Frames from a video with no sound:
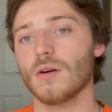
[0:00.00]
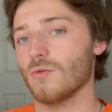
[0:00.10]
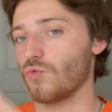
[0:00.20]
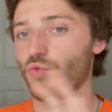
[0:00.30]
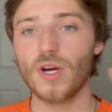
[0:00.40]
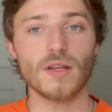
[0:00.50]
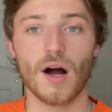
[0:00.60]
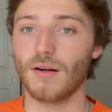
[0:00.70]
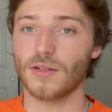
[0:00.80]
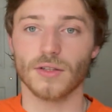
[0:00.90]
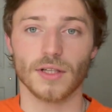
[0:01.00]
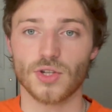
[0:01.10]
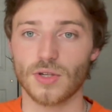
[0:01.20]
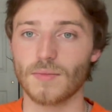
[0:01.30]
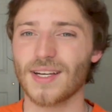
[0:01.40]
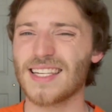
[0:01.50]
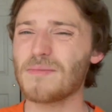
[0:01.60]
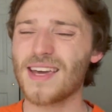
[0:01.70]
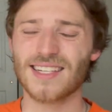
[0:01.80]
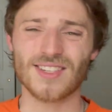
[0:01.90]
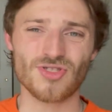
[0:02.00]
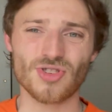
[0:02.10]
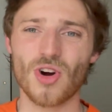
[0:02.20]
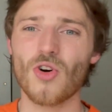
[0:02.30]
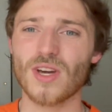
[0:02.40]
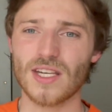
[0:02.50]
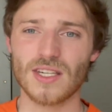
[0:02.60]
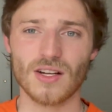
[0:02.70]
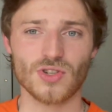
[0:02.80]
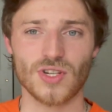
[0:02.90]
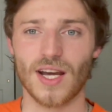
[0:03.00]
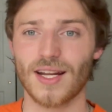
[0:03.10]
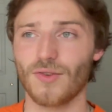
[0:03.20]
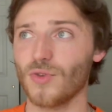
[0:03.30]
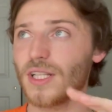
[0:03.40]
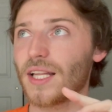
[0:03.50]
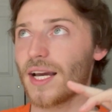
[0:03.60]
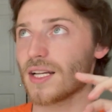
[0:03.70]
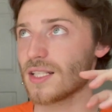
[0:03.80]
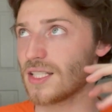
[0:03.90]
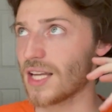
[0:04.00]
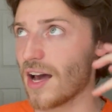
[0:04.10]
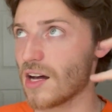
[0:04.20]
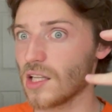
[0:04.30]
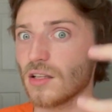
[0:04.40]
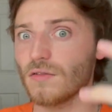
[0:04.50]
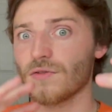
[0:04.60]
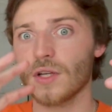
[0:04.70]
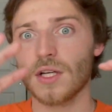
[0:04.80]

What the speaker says: read the Hollander edition, because he makes it so easy to understand and really like delve